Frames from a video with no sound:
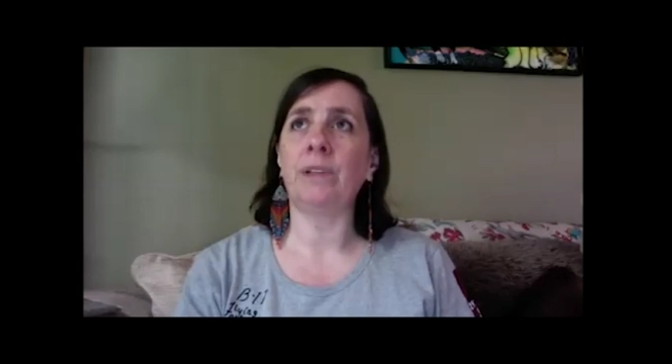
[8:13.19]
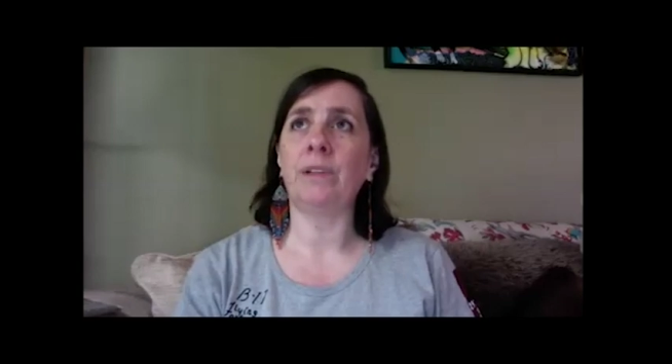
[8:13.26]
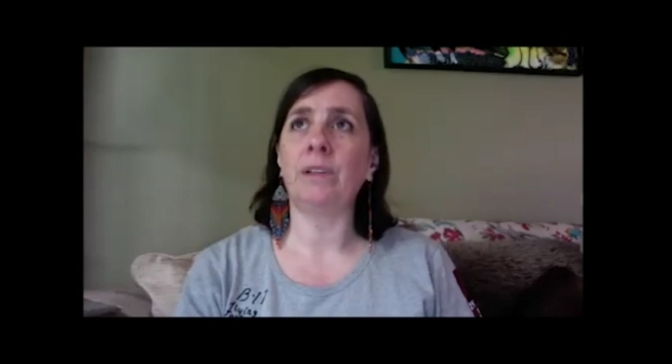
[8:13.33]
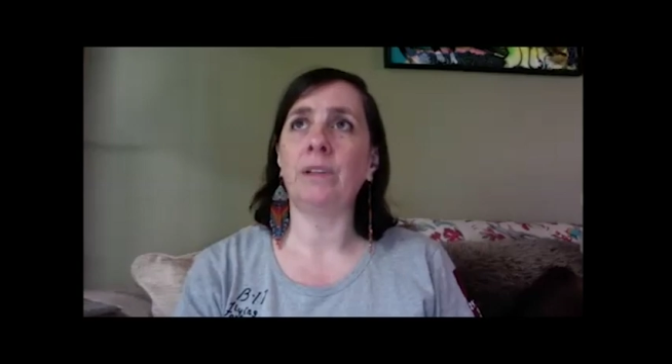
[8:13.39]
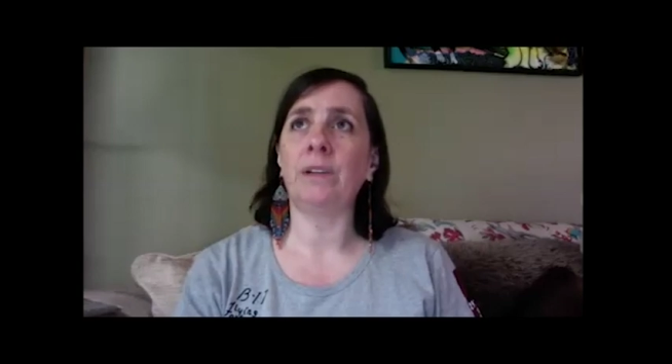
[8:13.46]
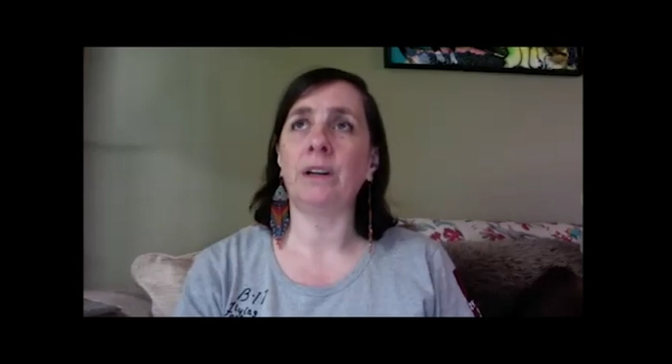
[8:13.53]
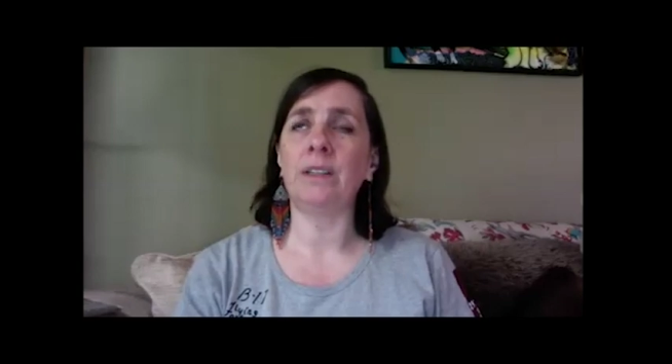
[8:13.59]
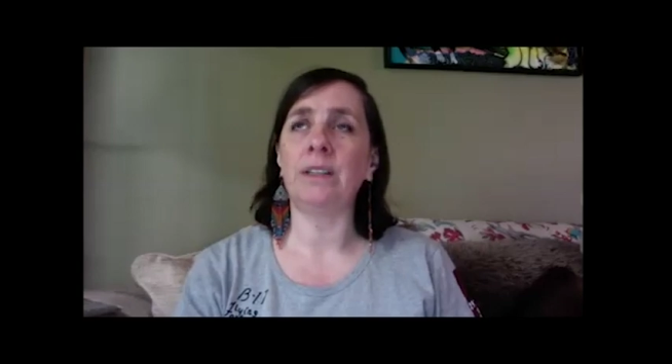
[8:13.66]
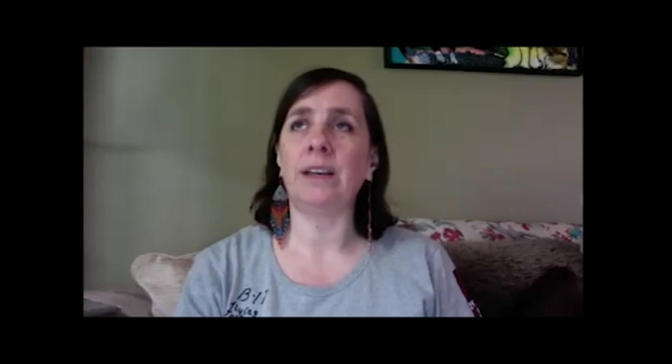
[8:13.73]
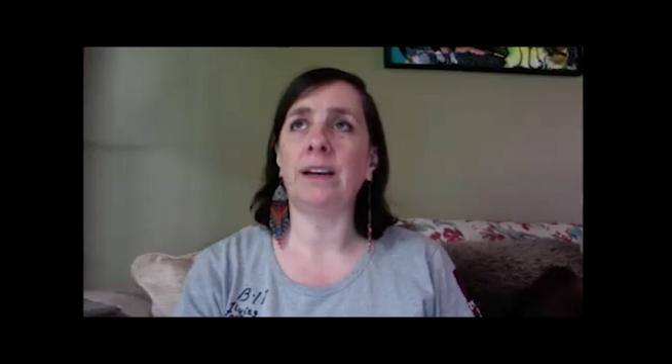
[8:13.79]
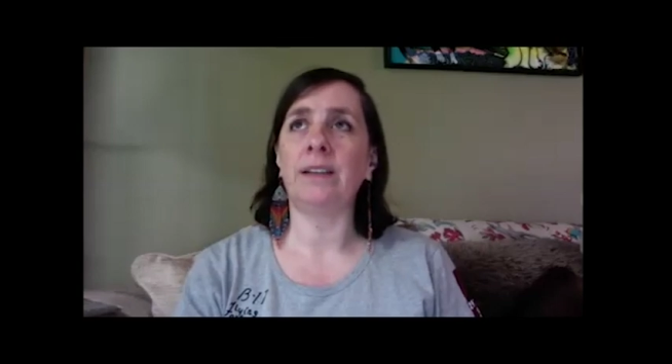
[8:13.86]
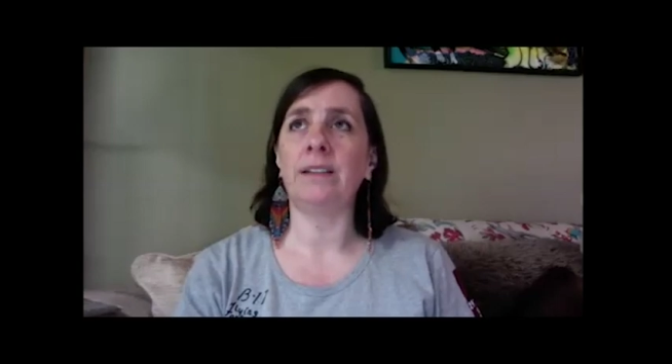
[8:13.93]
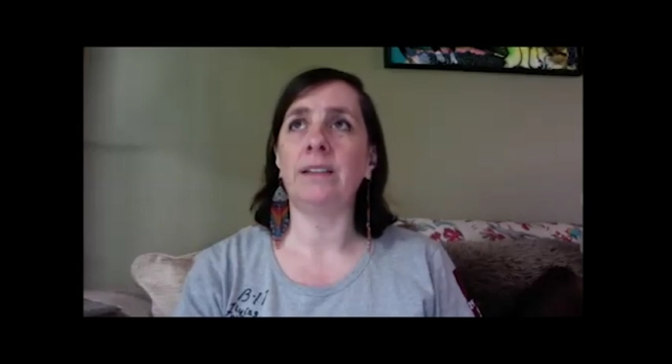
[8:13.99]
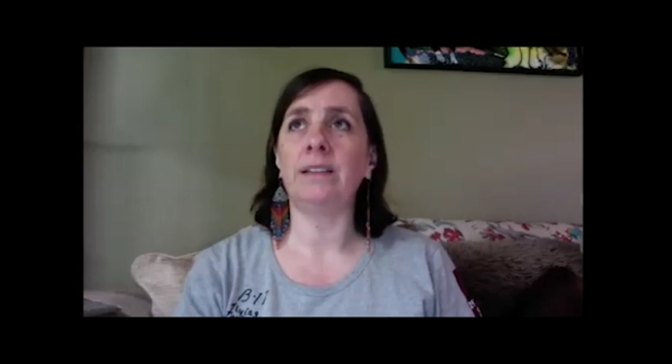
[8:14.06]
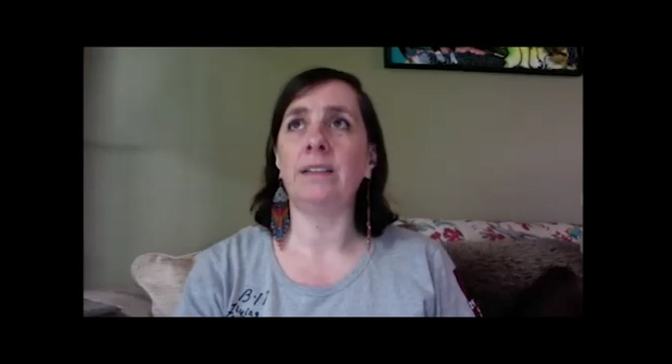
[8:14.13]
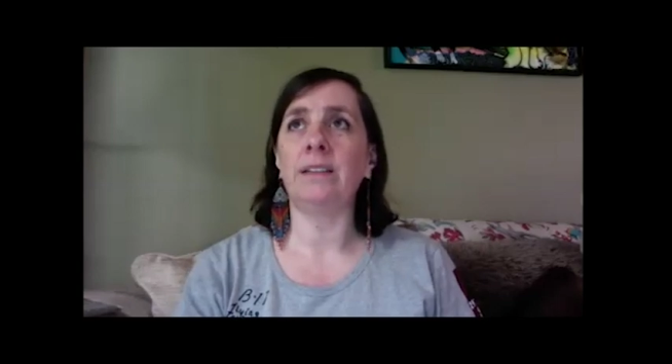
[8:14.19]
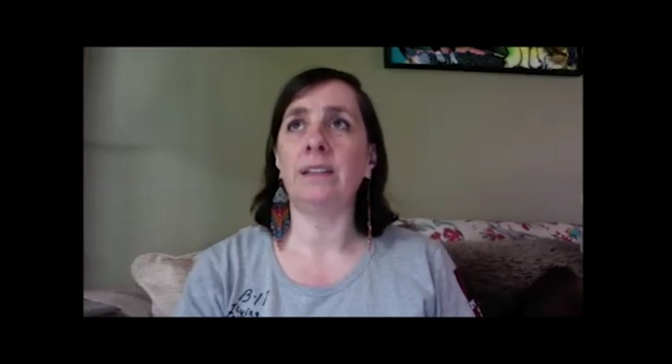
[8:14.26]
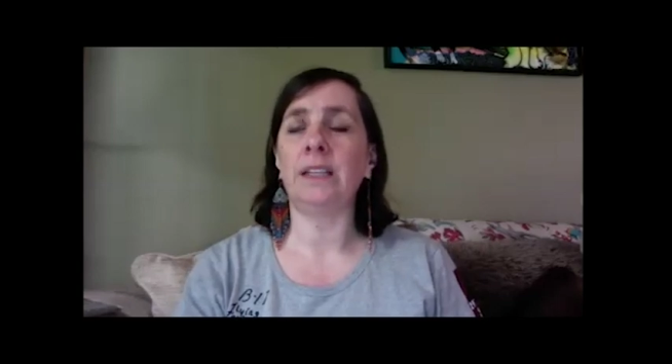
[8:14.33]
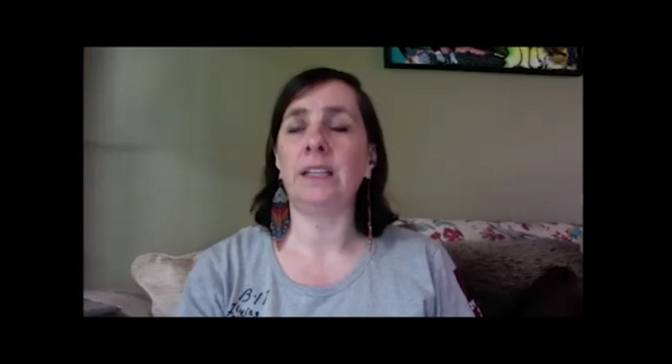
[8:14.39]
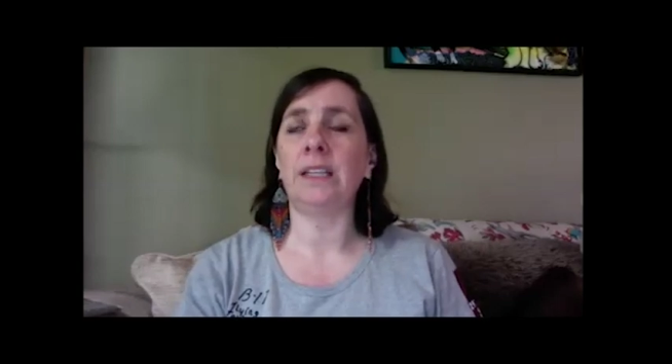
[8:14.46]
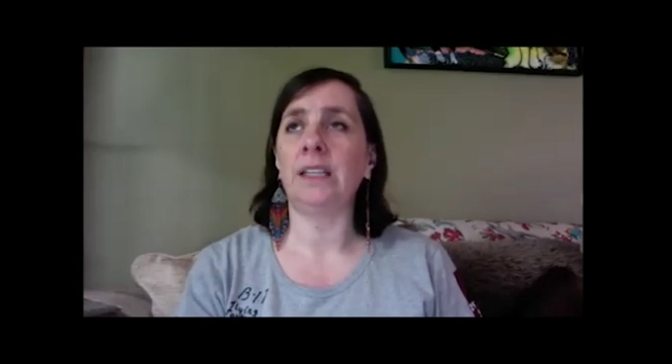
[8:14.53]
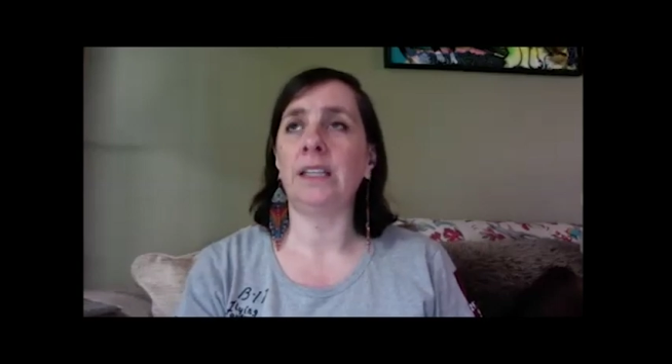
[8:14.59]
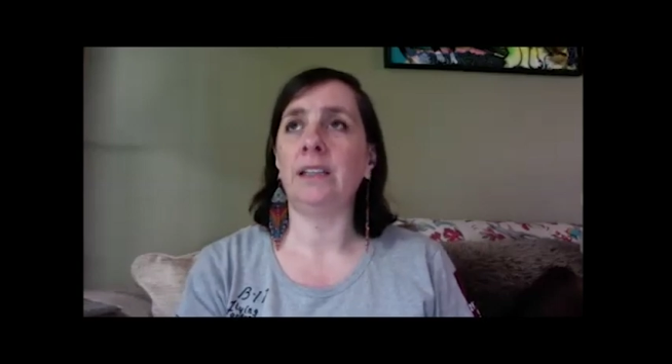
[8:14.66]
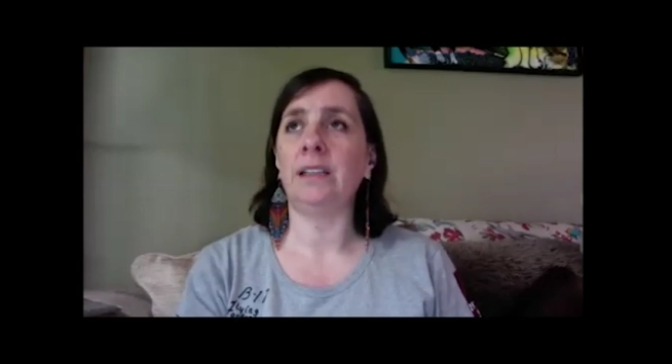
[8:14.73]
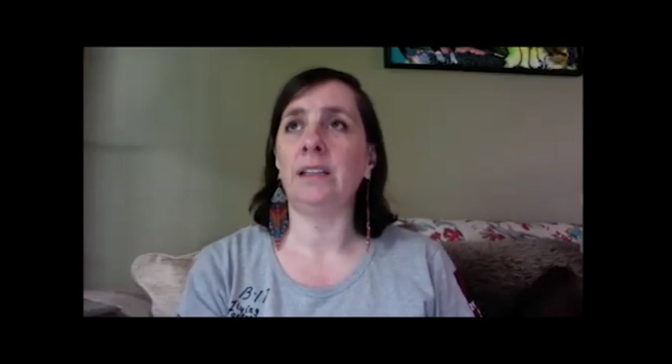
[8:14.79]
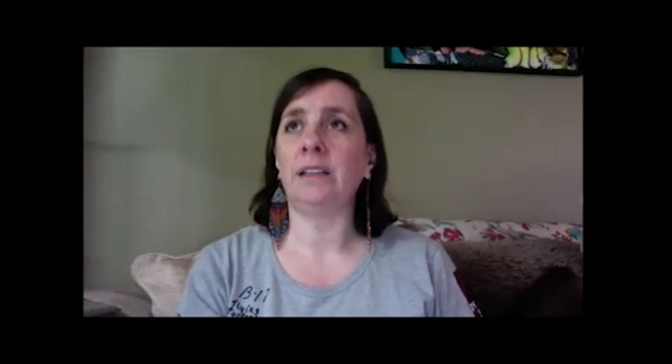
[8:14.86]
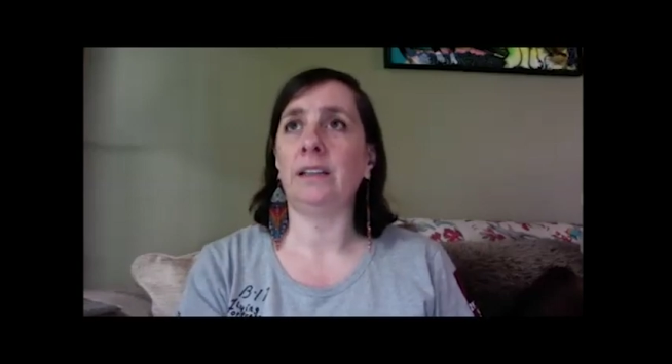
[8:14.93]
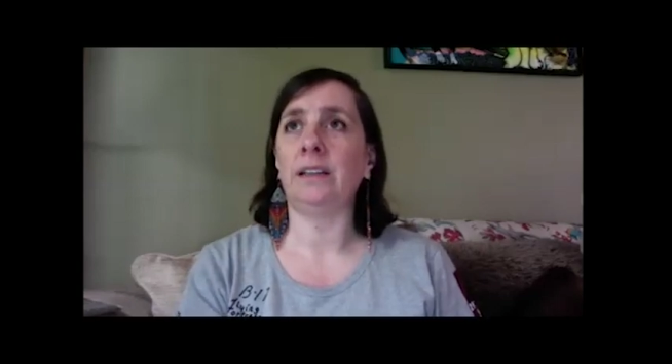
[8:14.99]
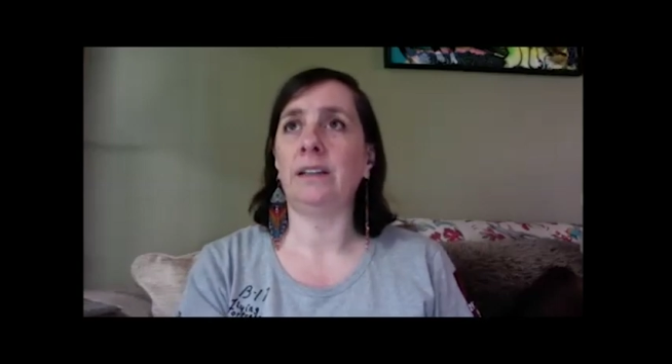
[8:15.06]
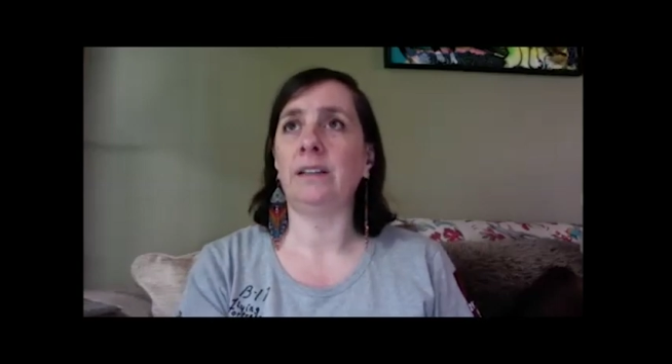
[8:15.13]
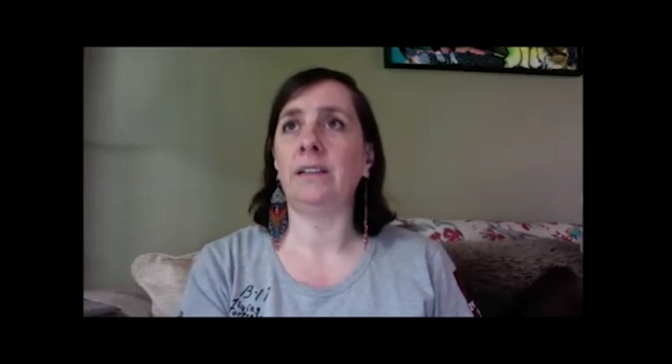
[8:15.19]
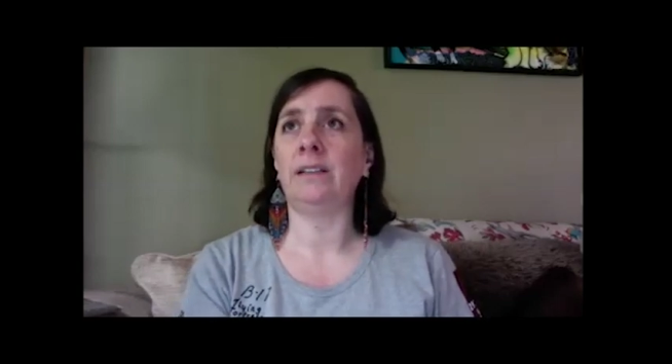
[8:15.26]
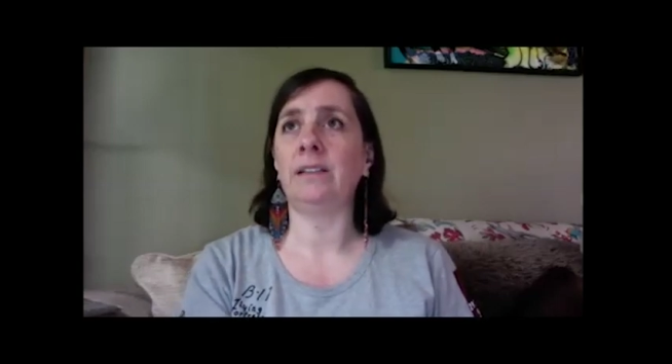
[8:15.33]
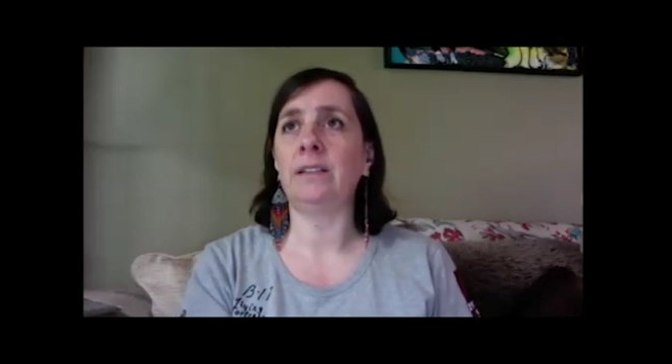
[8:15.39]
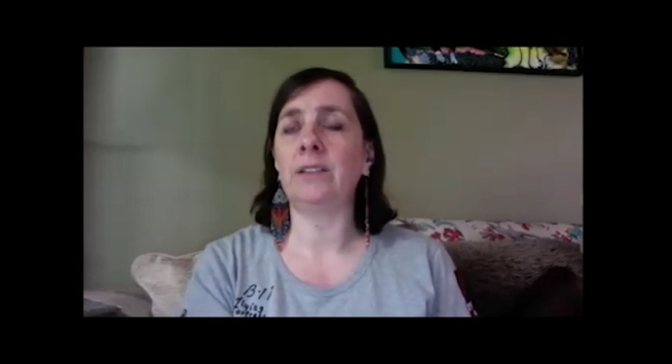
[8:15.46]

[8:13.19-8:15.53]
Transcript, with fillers: contacted the uh,